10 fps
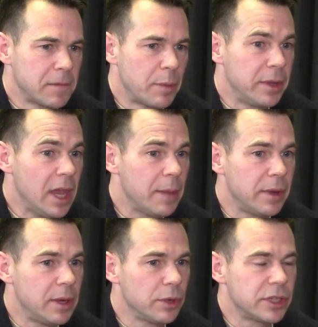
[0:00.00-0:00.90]
but
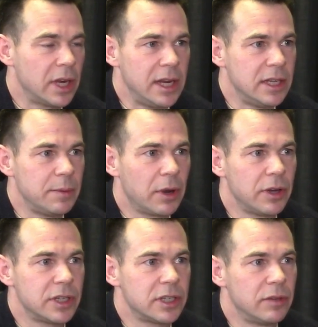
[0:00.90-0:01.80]
it wasn't an easy
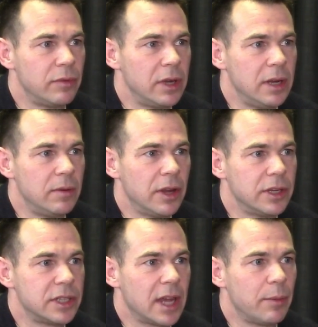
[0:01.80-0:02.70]
process to really
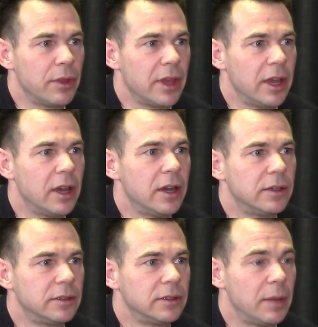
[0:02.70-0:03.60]
understand what they are.
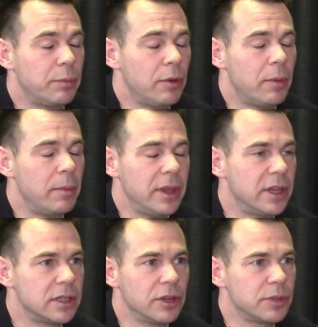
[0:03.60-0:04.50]
And probably
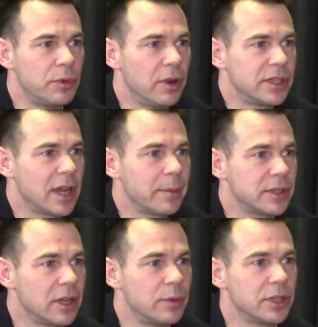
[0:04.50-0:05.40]
there's lots more untapped
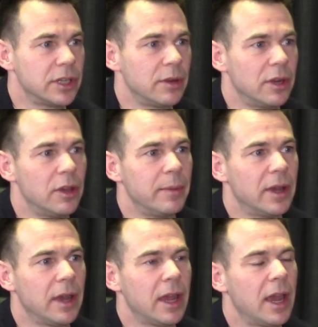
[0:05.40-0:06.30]
stuff which I don't know
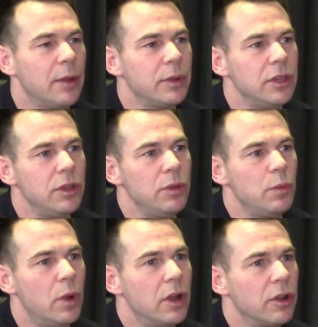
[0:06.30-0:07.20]
about. How would you
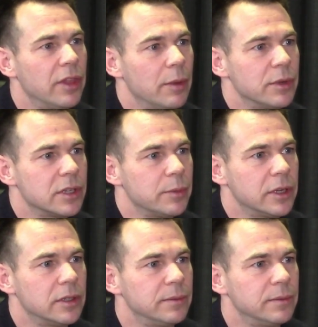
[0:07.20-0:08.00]
work on that with someone?